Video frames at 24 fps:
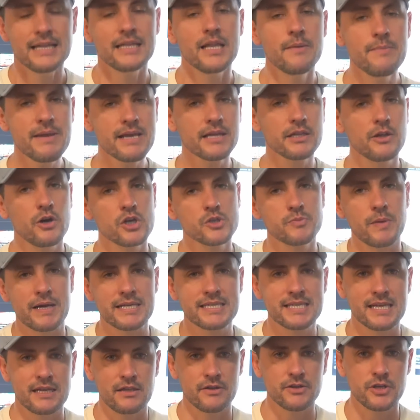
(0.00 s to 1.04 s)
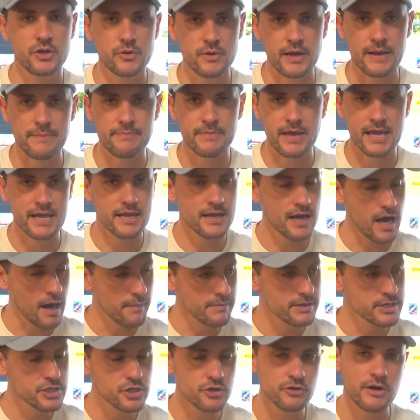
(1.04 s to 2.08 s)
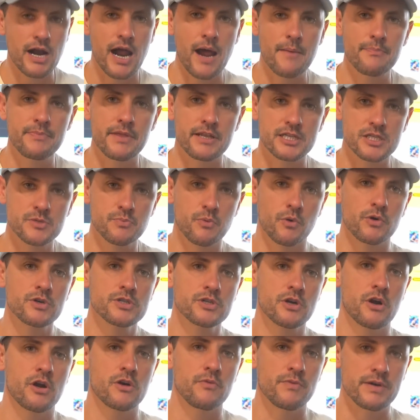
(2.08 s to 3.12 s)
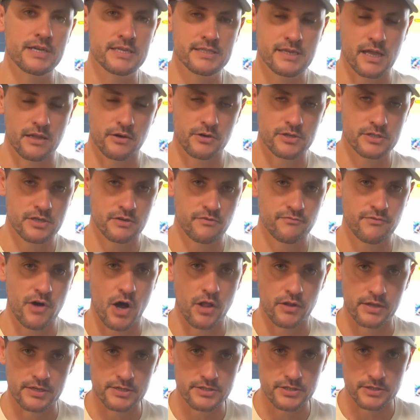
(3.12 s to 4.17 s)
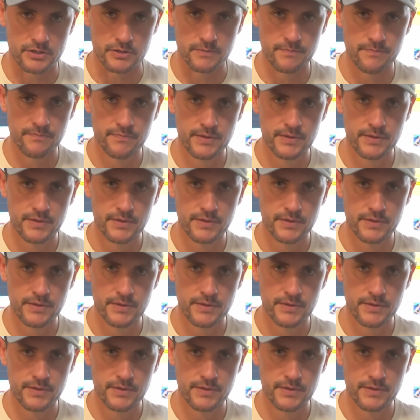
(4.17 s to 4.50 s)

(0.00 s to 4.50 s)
Let me close by telling you a common trap that sports card resellers can fall into.